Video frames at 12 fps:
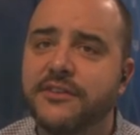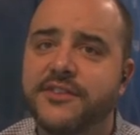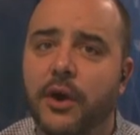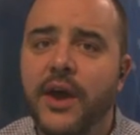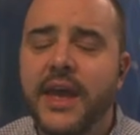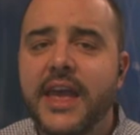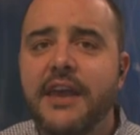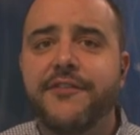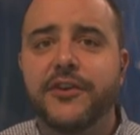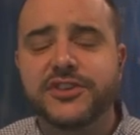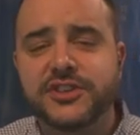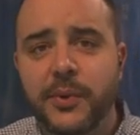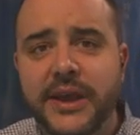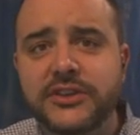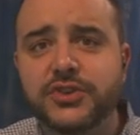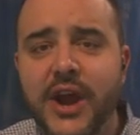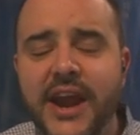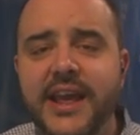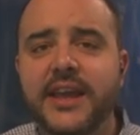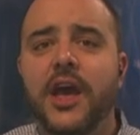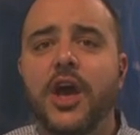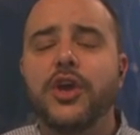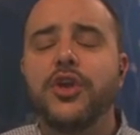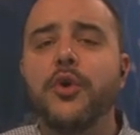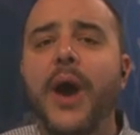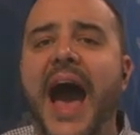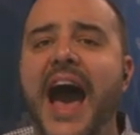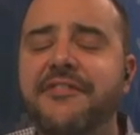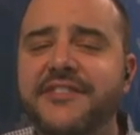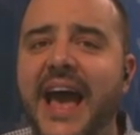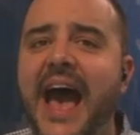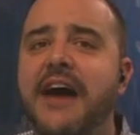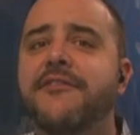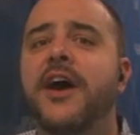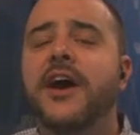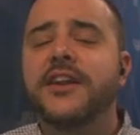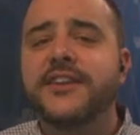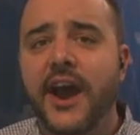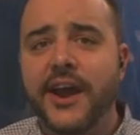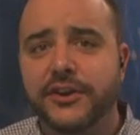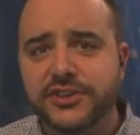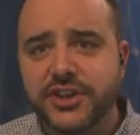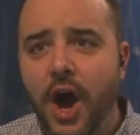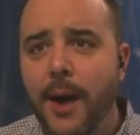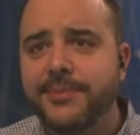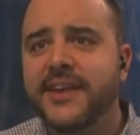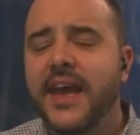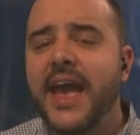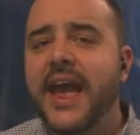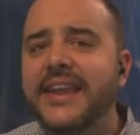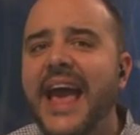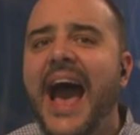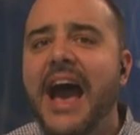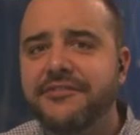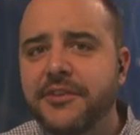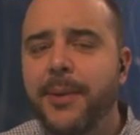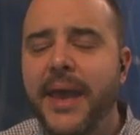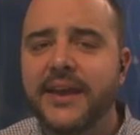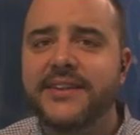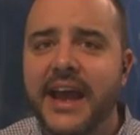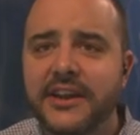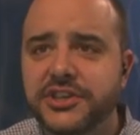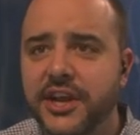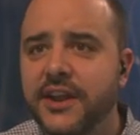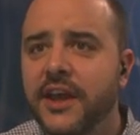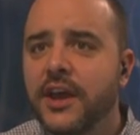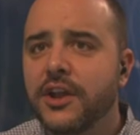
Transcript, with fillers: So if you're swing trading, you have to have tighter stops and you have to pay attention